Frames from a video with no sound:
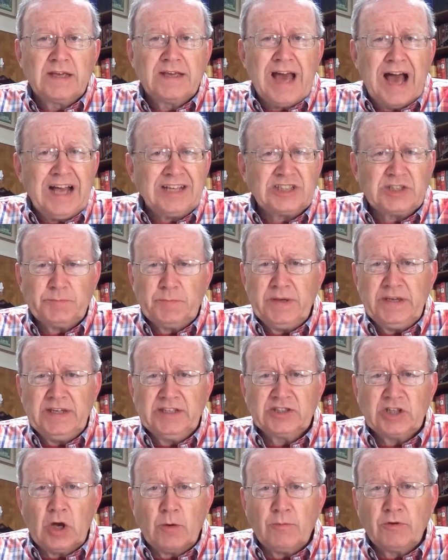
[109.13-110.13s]
Gossiping
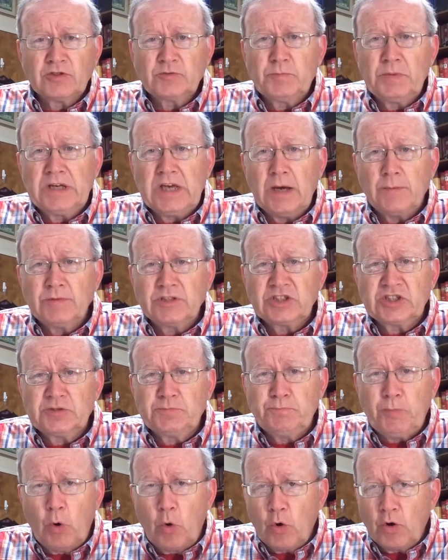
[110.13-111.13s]
has almost become a
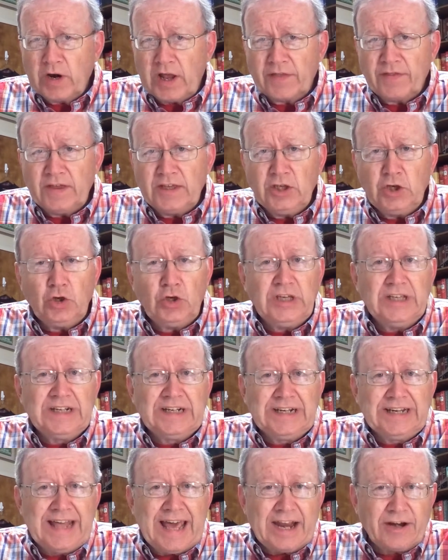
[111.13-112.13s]
sport. I think you can
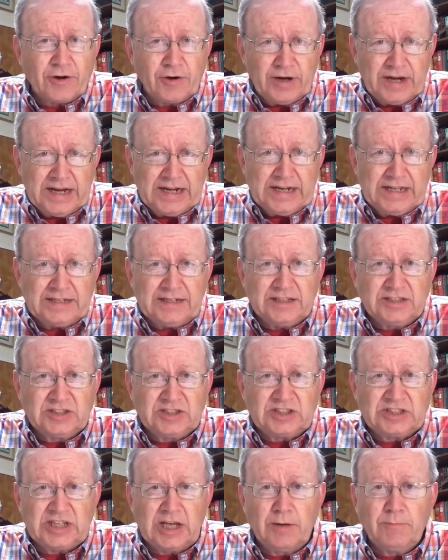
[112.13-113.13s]
letter in it in
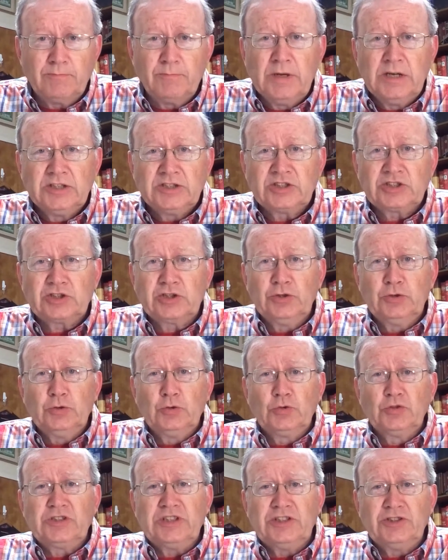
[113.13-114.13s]
some
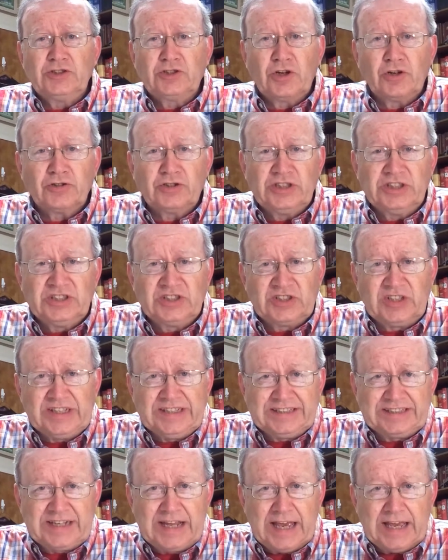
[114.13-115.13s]
schools and churches
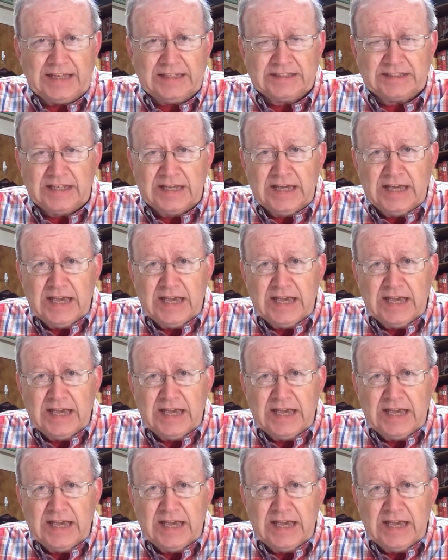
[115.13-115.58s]
these days.